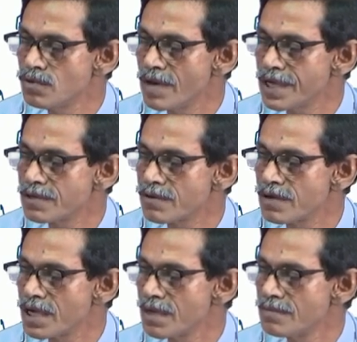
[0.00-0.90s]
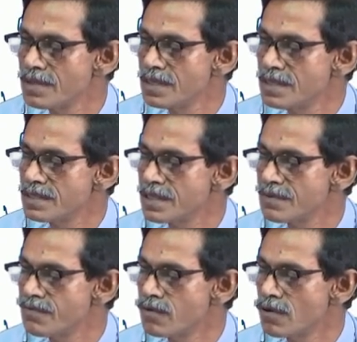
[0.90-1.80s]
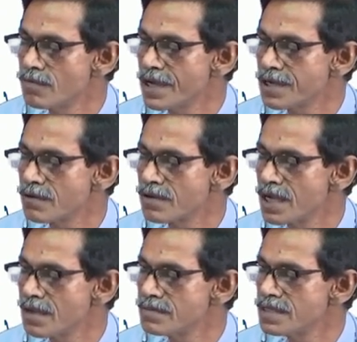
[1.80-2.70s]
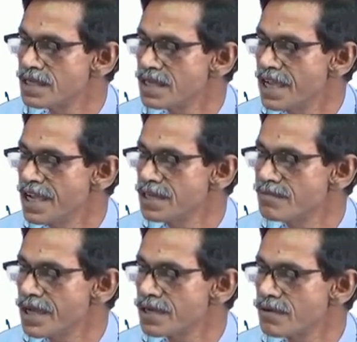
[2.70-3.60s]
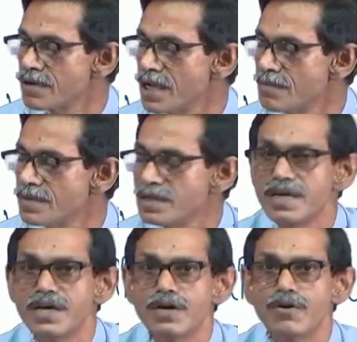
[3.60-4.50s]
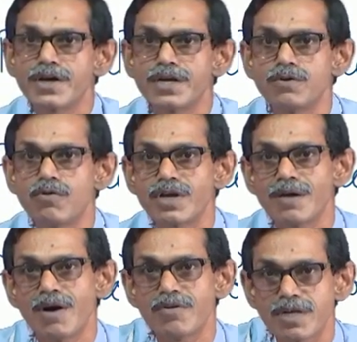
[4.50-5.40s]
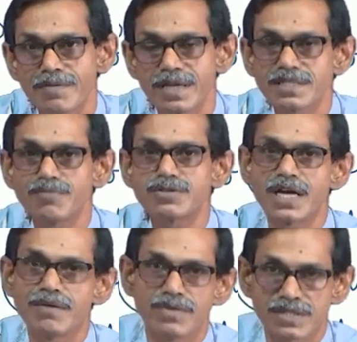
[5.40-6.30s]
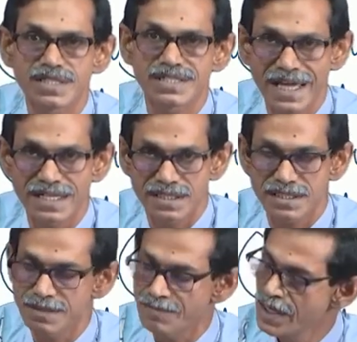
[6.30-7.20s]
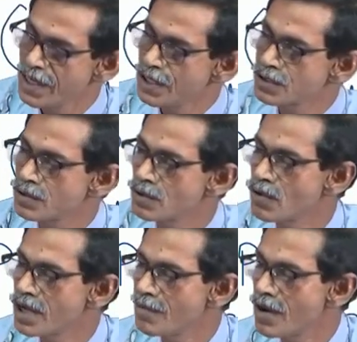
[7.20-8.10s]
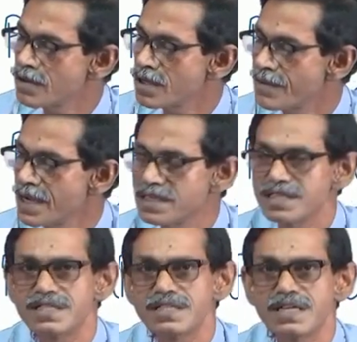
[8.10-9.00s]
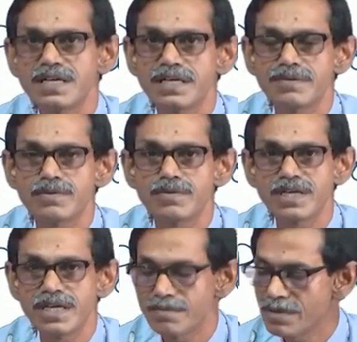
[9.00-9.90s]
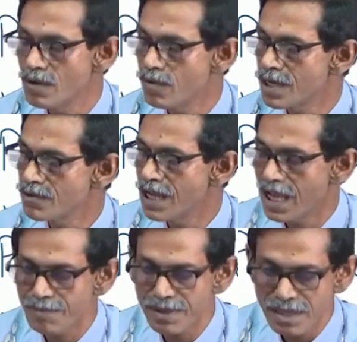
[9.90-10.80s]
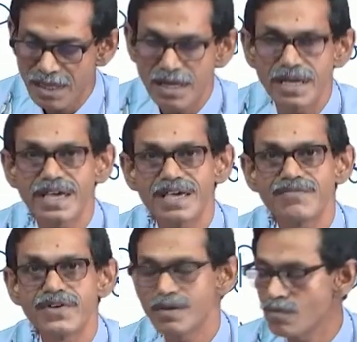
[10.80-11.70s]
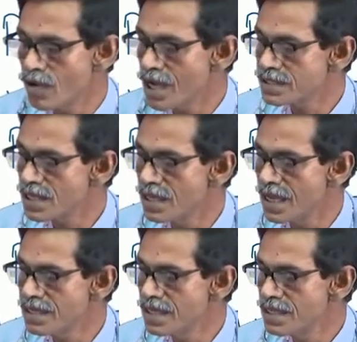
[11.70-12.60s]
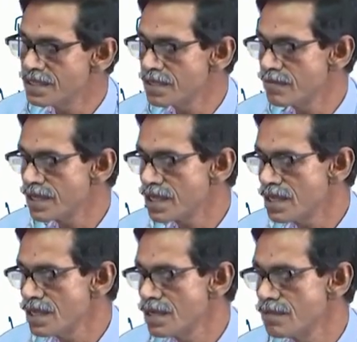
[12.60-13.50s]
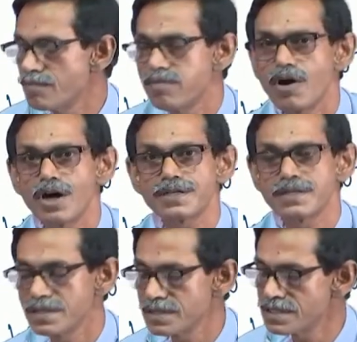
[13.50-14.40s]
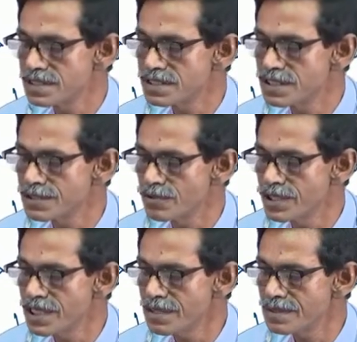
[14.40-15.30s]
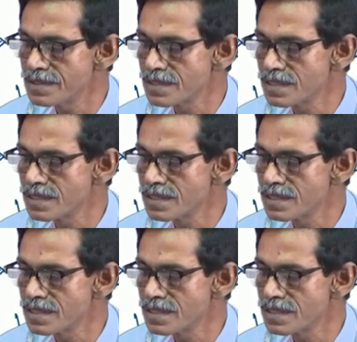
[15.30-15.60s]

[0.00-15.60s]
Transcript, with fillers: 2 microgram, then 4 microgram, then 8 microgram. Okay, known amount of antigen, suppose I am measuring the antigen. So, known amount of antigen if you give, what will happen? Every one, and then make a plot. This is OD